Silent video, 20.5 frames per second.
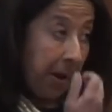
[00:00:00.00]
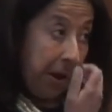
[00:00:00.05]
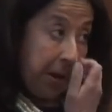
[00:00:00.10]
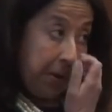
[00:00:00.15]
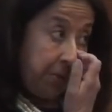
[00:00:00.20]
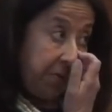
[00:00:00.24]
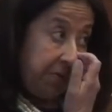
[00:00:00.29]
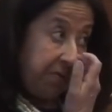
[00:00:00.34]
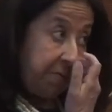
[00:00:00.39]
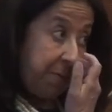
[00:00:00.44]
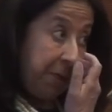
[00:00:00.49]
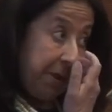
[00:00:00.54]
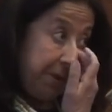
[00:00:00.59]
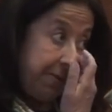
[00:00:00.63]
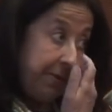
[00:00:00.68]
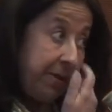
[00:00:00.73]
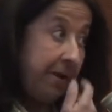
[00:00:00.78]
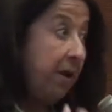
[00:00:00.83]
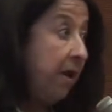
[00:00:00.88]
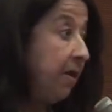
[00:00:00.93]
And we
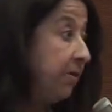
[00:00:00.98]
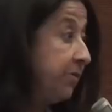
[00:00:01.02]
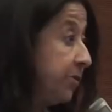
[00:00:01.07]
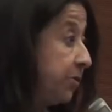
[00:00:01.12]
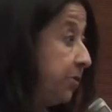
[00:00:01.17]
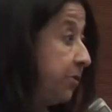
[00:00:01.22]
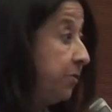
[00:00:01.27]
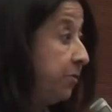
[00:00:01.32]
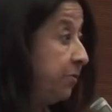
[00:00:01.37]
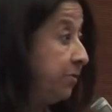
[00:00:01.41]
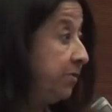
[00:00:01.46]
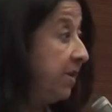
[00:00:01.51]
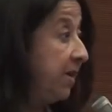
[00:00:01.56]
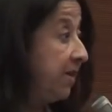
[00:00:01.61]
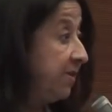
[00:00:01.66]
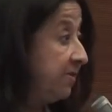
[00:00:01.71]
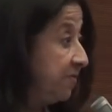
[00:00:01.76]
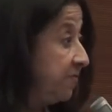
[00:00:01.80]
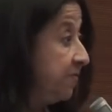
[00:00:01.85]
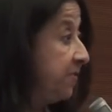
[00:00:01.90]
spent the last 2
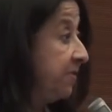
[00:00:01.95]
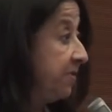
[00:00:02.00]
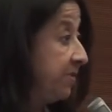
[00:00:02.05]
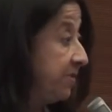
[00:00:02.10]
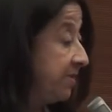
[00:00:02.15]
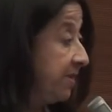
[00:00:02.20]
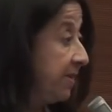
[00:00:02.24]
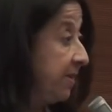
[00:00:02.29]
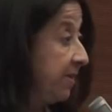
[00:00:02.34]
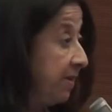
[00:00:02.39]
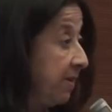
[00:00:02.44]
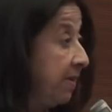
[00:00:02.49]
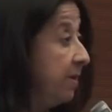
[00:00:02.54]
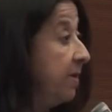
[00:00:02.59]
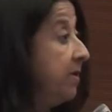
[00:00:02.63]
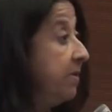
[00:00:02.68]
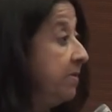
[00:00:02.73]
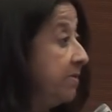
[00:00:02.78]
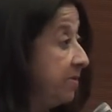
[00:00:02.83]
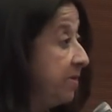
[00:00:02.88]
days visiting
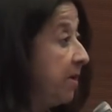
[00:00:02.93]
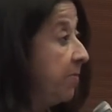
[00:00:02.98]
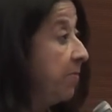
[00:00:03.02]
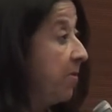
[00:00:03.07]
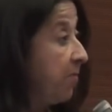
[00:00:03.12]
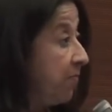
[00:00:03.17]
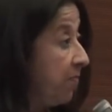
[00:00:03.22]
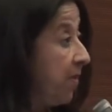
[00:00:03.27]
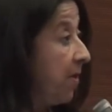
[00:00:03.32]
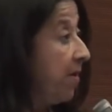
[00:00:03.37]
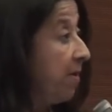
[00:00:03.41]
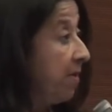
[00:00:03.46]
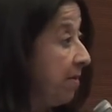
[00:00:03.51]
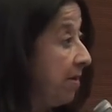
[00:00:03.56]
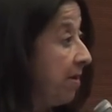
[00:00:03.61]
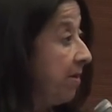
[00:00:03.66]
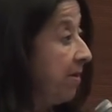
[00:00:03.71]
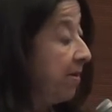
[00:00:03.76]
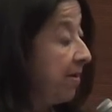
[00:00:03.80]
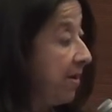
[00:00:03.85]
some of our
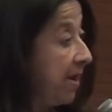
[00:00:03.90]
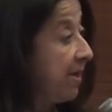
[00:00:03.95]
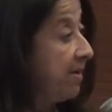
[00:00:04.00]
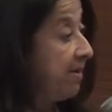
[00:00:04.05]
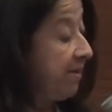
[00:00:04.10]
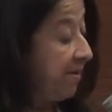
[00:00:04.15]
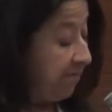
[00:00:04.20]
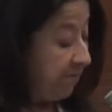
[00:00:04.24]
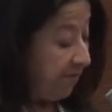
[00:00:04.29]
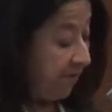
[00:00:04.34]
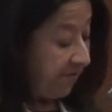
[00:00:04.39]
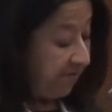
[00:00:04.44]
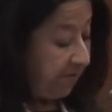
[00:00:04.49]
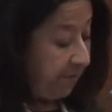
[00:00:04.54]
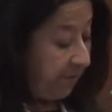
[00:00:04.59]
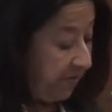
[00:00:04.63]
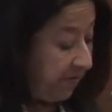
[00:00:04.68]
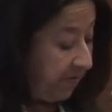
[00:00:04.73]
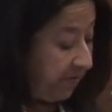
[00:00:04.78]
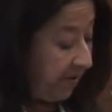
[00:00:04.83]
great
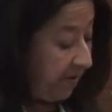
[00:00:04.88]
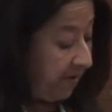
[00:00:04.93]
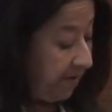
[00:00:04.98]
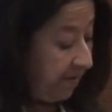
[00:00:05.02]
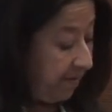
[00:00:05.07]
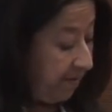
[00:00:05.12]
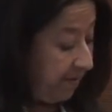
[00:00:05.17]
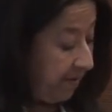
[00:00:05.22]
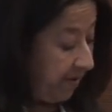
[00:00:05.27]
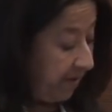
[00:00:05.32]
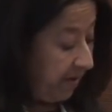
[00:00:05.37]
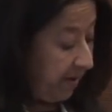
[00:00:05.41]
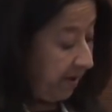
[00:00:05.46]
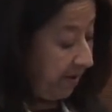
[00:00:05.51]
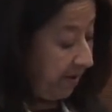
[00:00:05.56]
investments here in